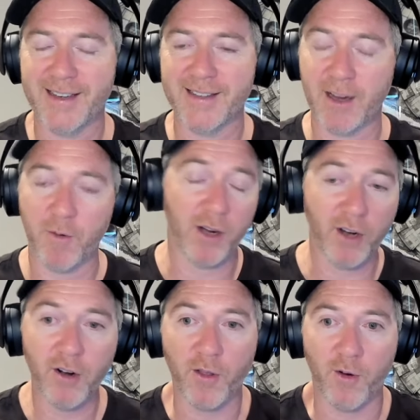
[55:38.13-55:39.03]
And it's like, well, I
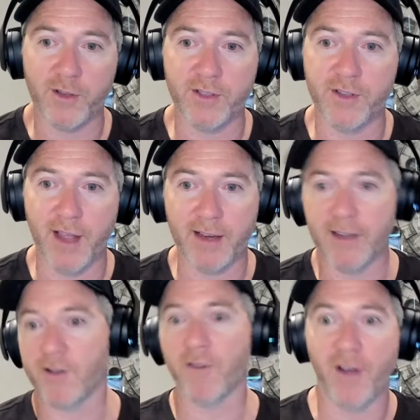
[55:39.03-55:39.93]
don't know the answer to that.
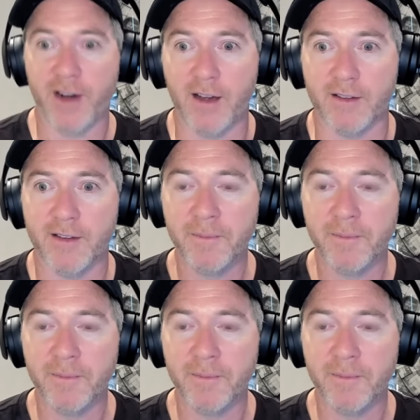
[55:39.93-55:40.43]
Let's go find out.